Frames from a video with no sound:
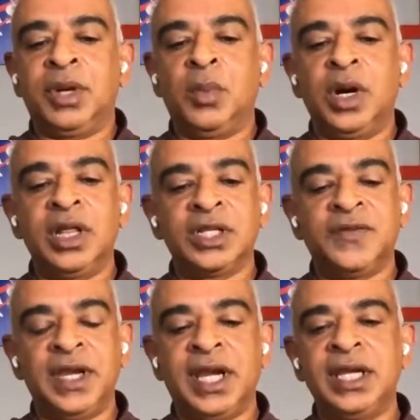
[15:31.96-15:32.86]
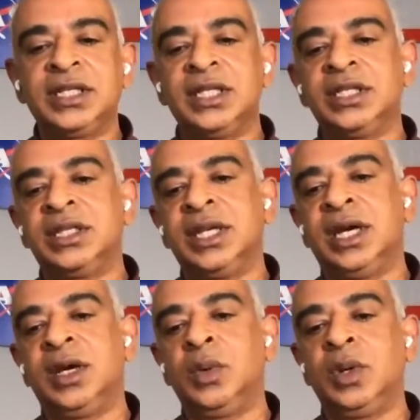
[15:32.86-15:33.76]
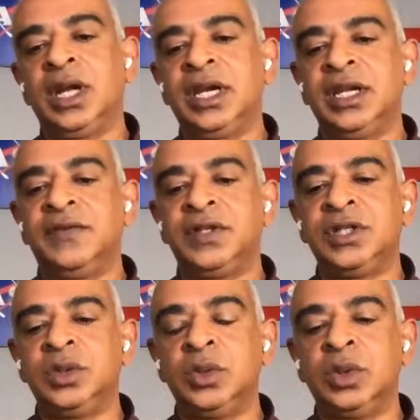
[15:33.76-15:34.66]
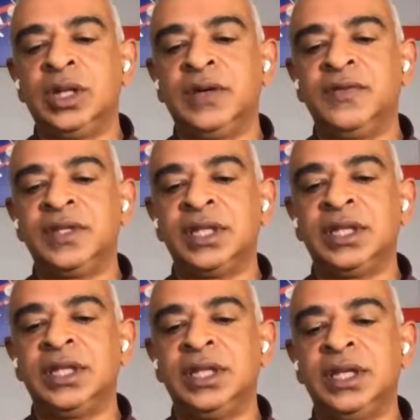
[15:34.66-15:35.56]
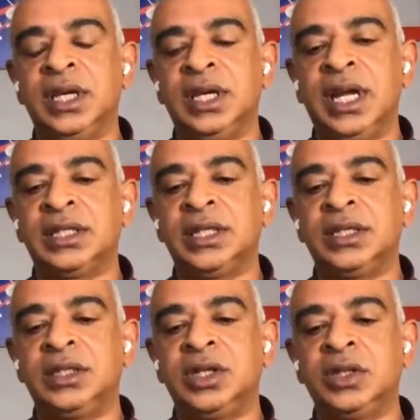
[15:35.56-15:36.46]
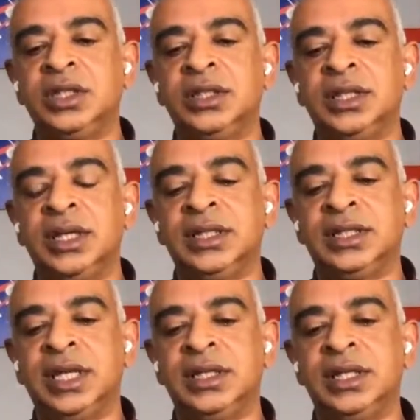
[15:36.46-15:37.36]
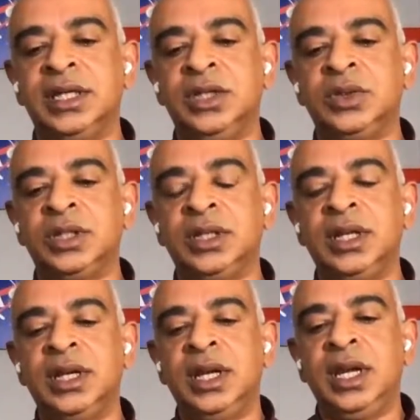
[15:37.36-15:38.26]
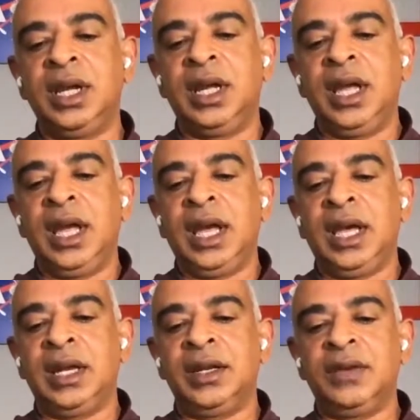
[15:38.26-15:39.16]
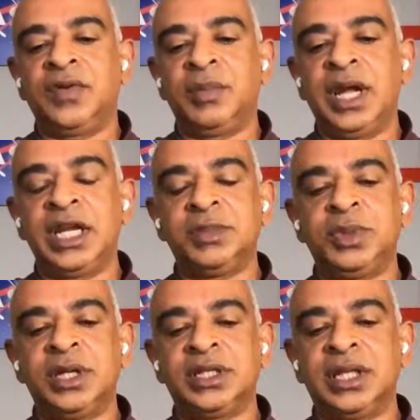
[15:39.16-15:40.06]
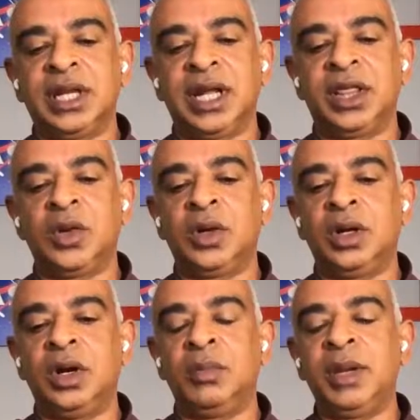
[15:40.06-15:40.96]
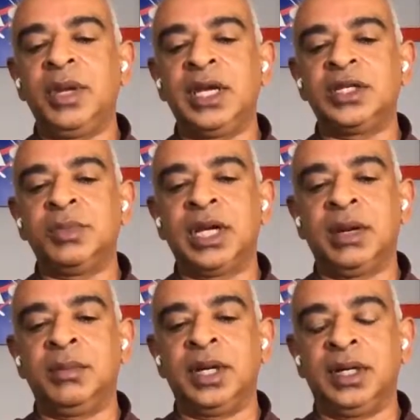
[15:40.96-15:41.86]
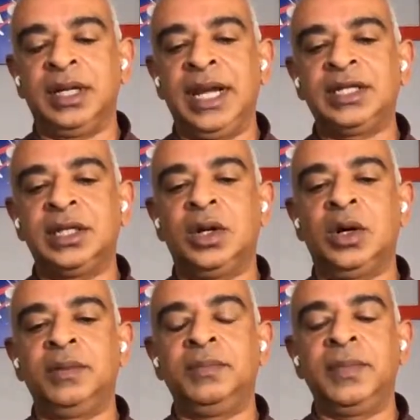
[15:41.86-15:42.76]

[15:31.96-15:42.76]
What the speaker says: But on one of those vacations, we were lucky enough to visit the NASA Johnson Center in Houston. And from that experience, then I thought, oh, maybe I should become an astronaut.